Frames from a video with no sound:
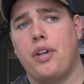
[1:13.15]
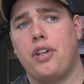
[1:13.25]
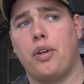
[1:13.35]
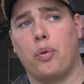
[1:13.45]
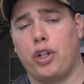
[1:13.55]

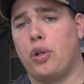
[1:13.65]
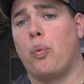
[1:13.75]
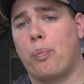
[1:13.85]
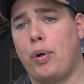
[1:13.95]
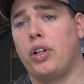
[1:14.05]

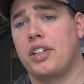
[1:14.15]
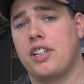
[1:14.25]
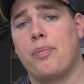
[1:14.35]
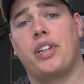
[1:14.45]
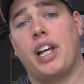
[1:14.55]
you're pulling
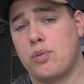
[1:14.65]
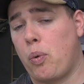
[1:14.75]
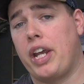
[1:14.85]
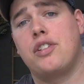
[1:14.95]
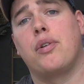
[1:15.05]
something that's
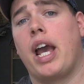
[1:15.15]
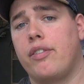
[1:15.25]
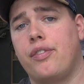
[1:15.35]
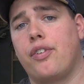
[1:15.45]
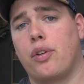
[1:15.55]
way too
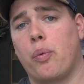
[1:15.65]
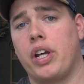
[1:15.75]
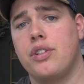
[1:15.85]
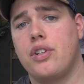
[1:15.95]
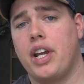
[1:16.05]
heavy for the
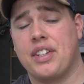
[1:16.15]
winch,